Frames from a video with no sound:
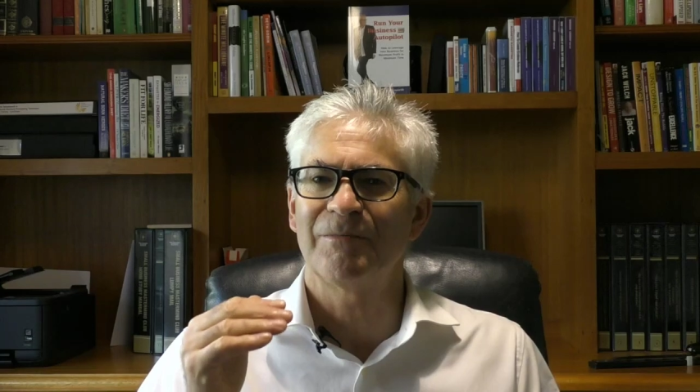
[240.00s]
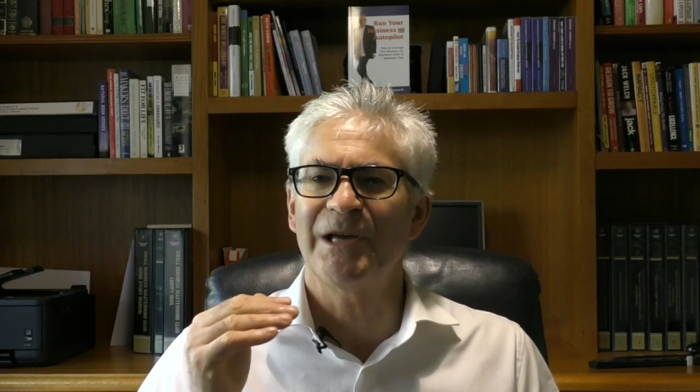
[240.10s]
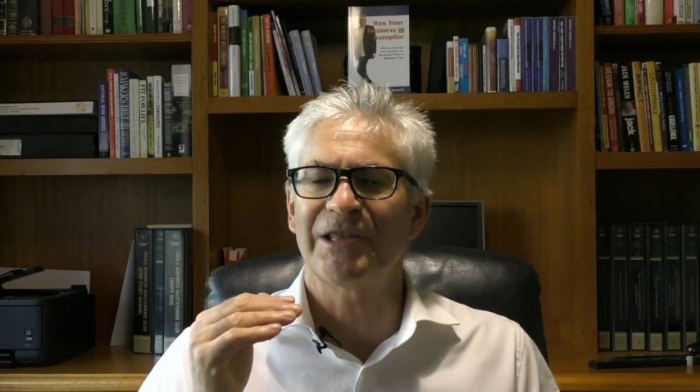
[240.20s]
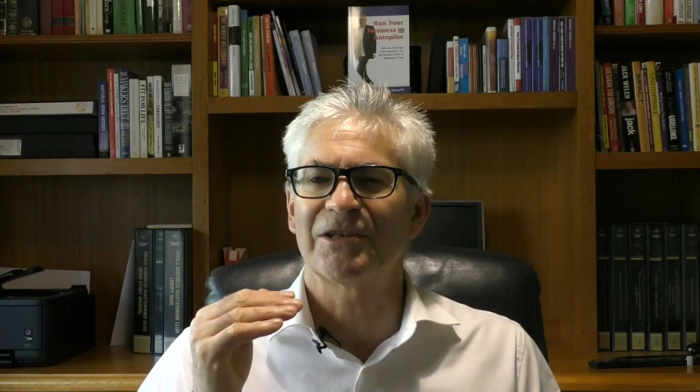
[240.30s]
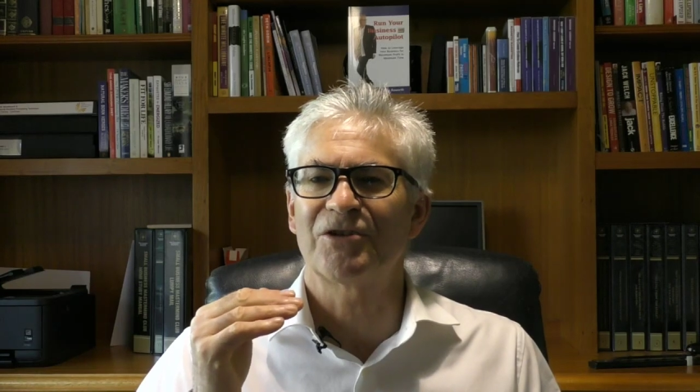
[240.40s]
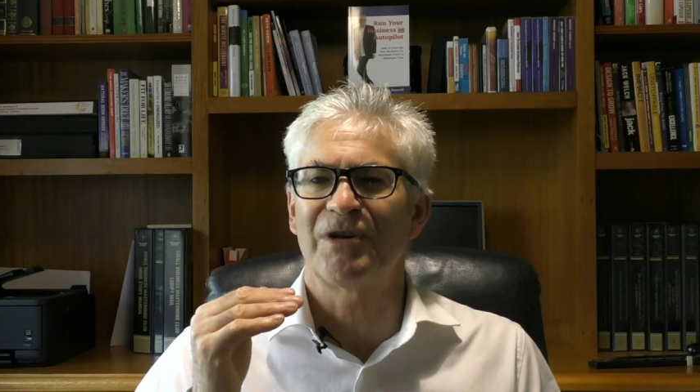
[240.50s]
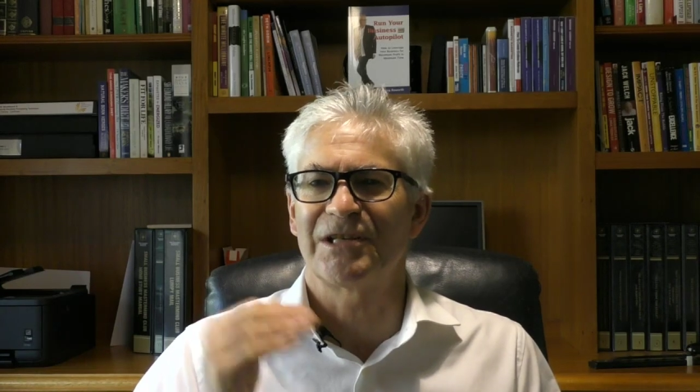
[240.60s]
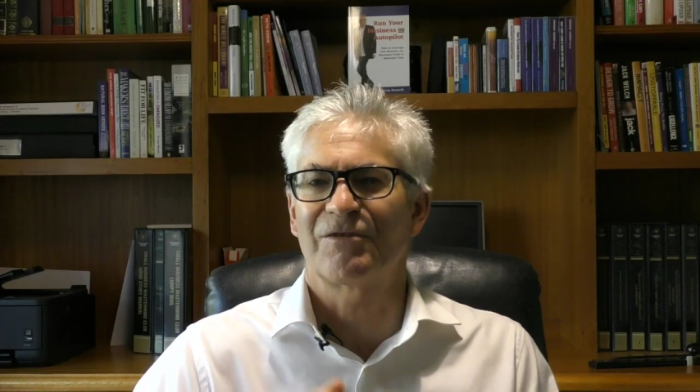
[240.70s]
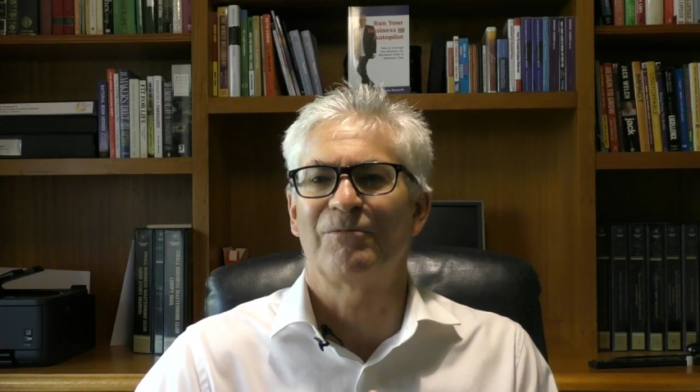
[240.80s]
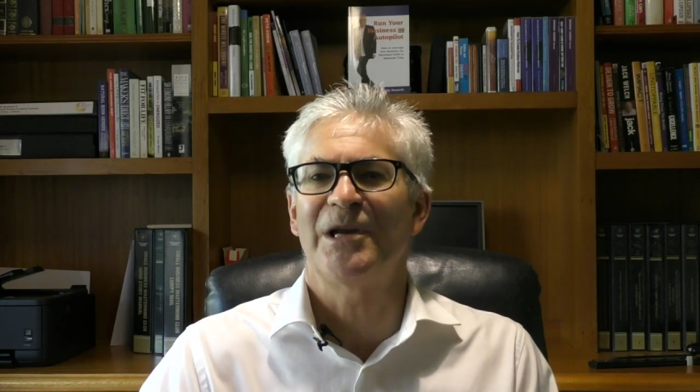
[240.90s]
make the
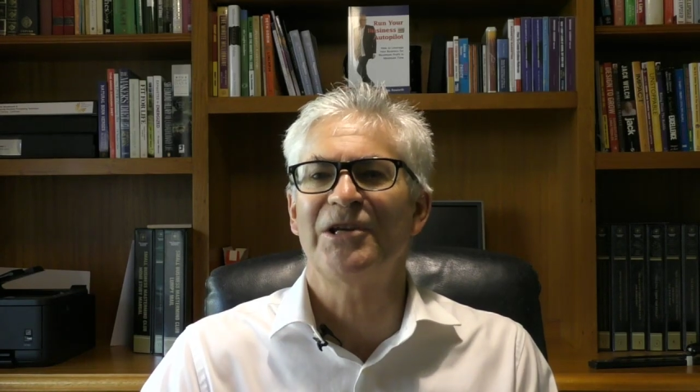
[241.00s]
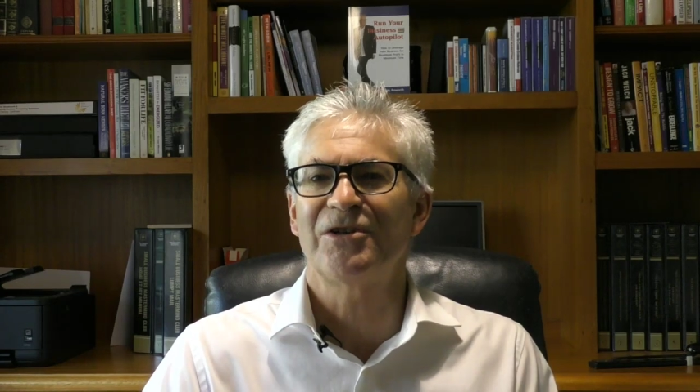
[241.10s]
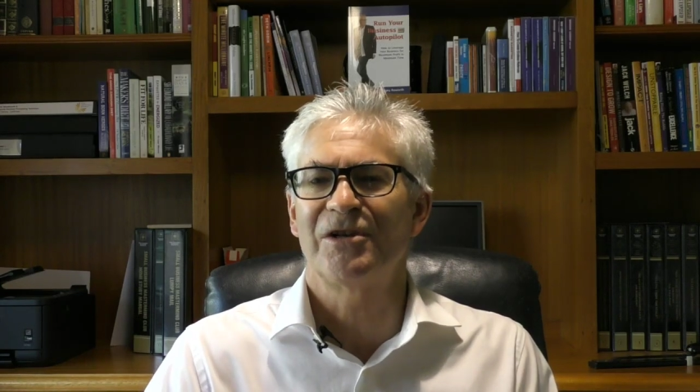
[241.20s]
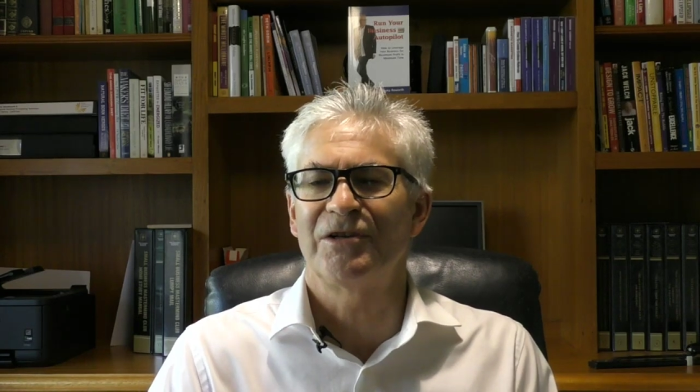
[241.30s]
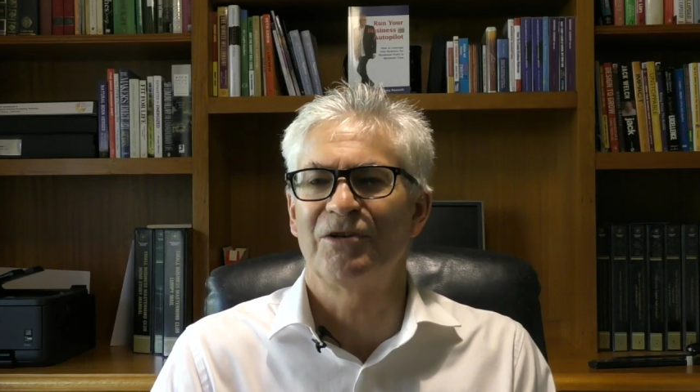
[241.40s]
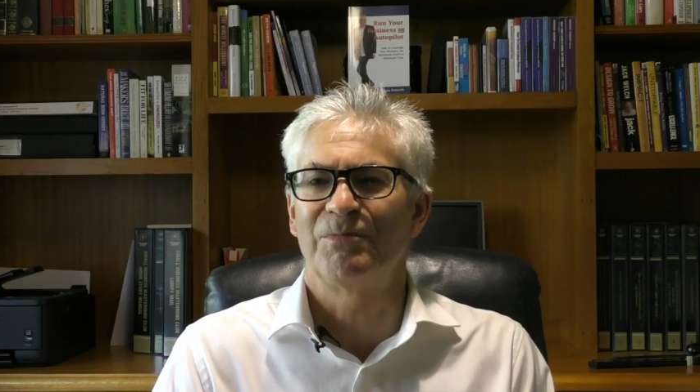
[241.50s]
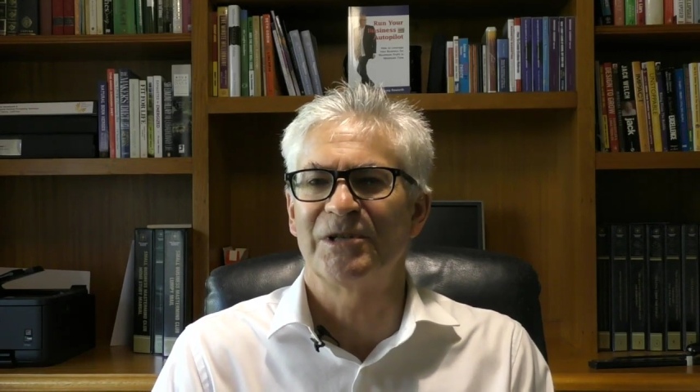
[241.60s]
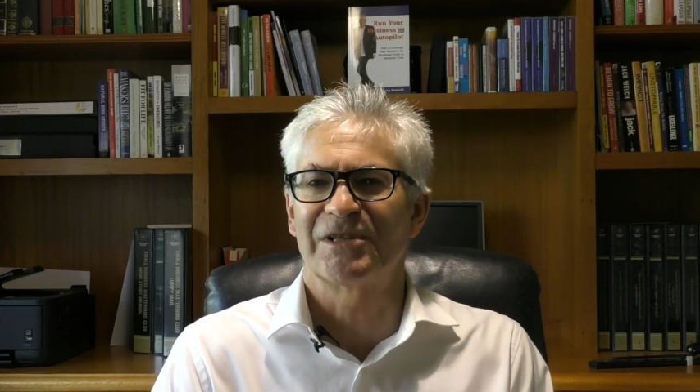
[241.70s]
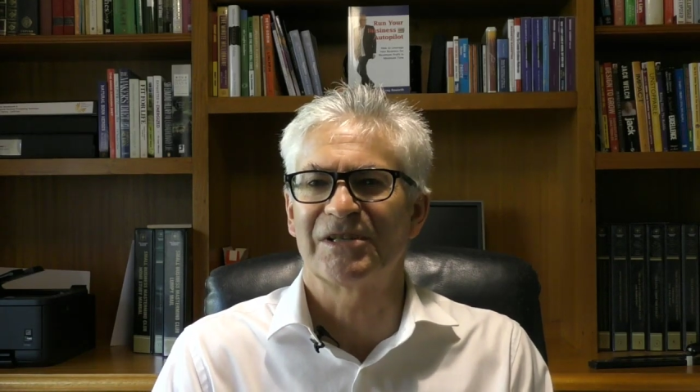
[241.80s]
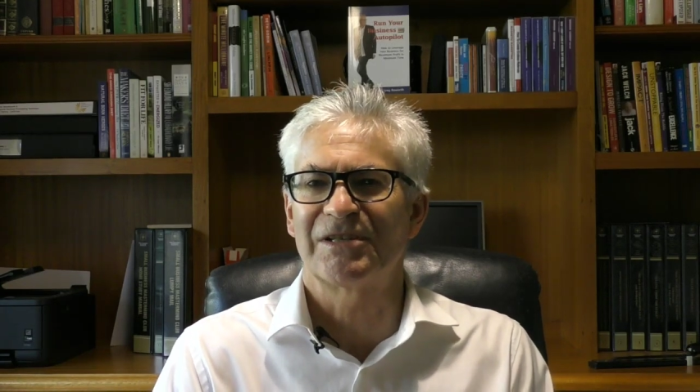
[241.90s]
transformation in your
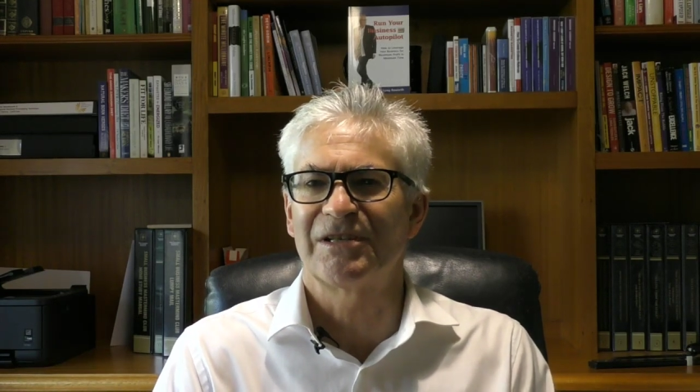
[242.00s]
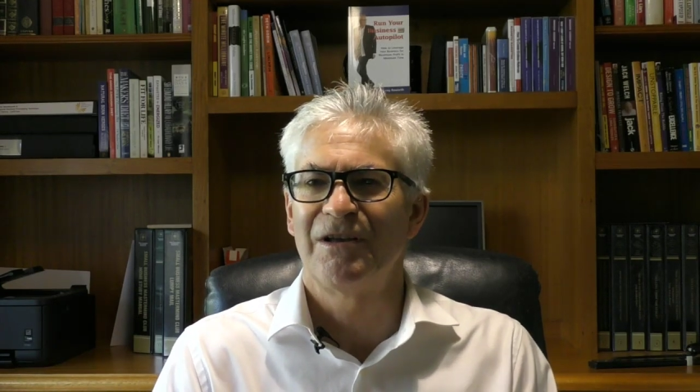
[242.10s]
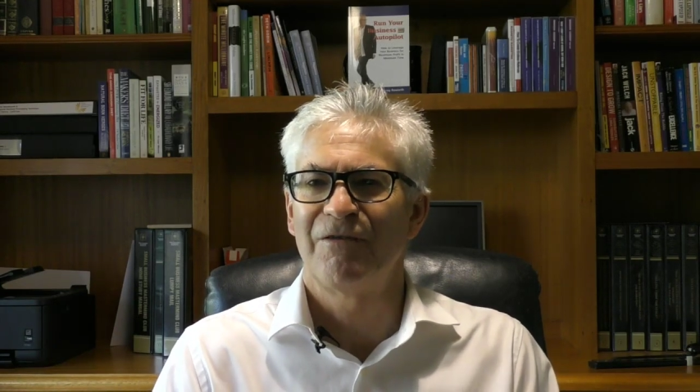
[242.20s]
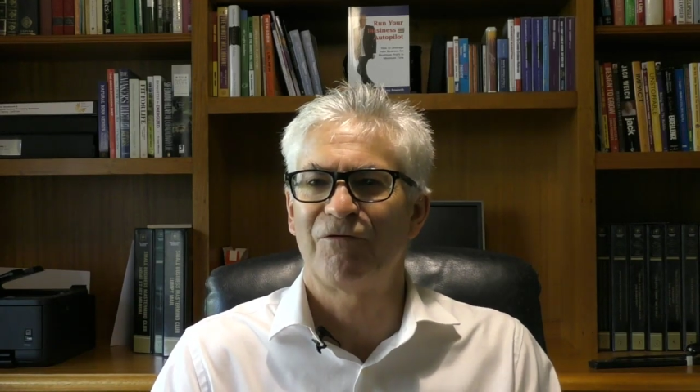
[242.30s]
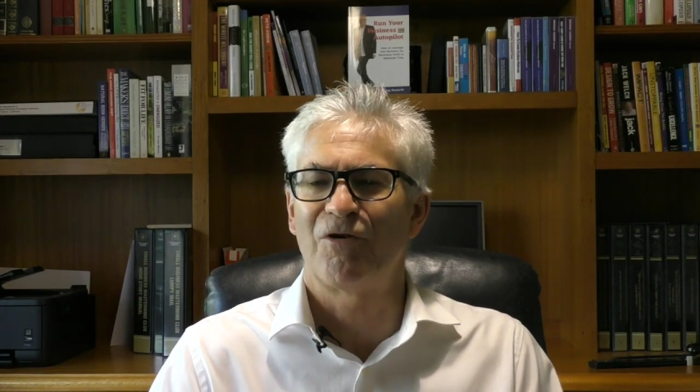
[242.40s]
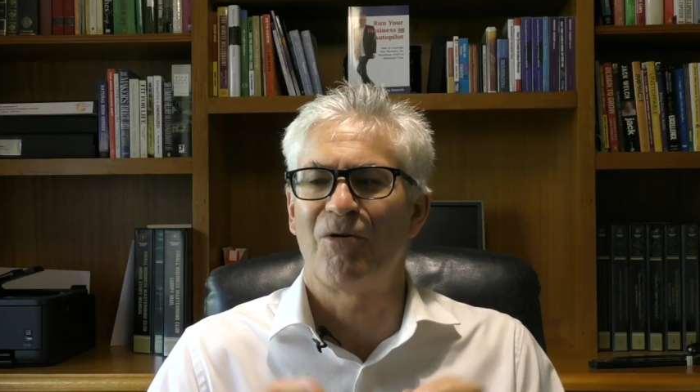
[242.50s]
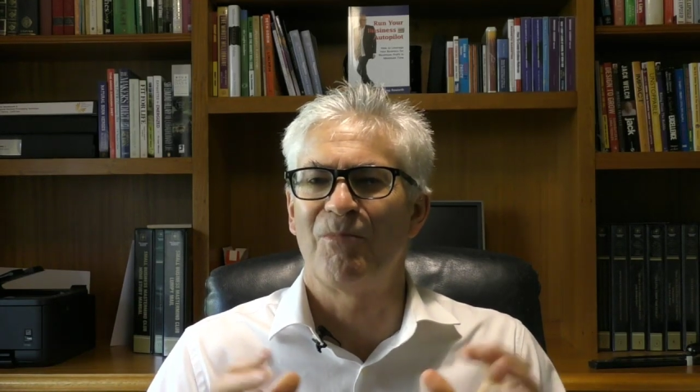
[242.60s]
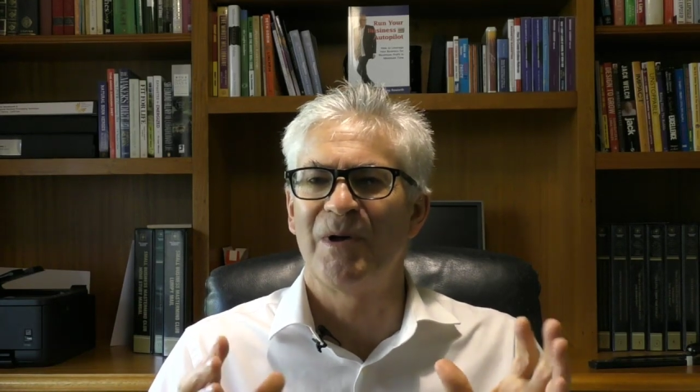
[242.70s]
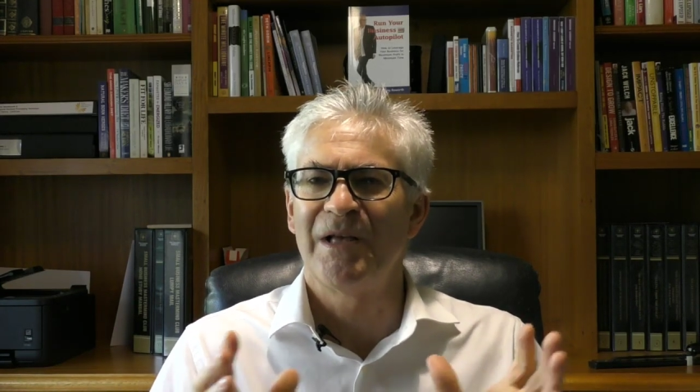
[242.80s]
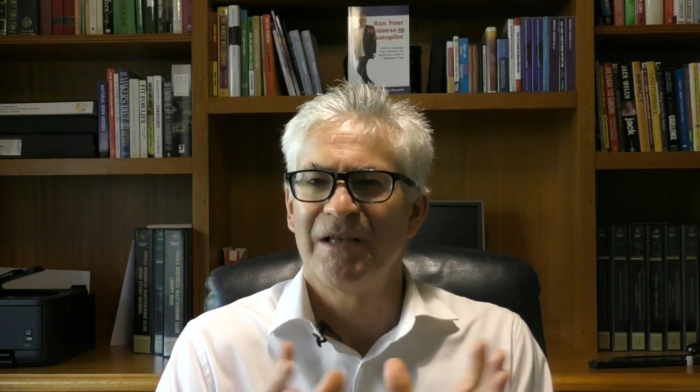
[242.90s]
business from